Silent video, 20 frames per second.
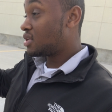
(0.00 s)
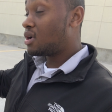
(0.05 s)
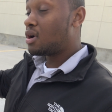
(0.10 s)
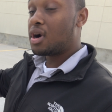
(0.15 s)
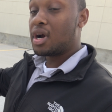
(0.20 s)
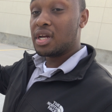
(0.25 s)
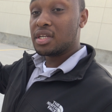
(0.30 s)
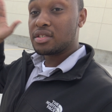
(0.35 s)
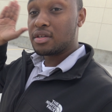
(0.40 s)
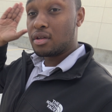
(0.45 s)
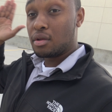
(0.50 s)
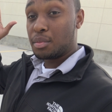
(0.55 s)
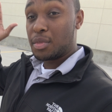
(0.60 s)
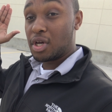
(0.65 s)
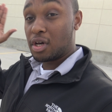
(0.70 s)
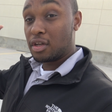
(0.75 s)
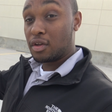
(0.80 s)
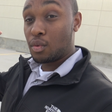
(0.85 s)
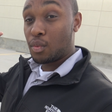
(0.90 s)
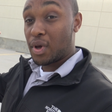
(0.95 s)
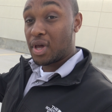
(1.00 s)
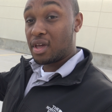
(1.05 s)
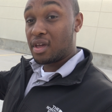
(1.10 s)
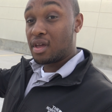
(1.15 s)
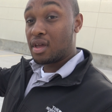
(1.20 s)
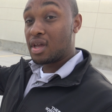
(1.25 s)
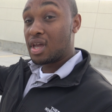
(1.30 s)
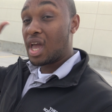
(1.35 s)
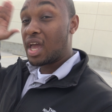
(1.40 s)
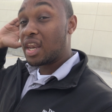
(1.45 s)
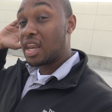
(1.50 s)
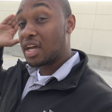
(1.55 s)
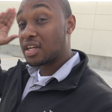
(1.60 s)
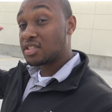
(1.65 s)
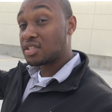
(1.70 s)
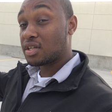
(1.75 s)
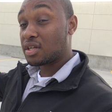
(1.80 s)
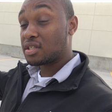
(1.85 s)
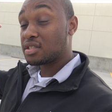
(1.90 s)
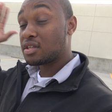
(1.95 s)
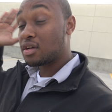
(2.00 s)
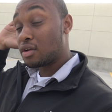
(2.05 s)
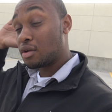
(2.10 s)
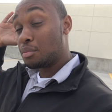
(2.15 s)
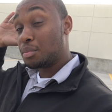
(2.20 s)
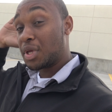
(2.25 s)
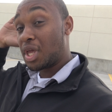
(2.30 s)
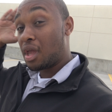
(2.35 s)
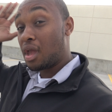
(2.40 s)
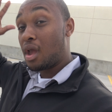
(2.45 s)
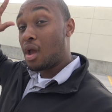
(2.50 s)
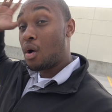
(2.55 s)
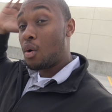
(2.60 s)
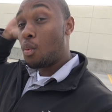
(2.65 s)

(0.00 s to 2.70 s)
car is going to be on the way and next year is going to be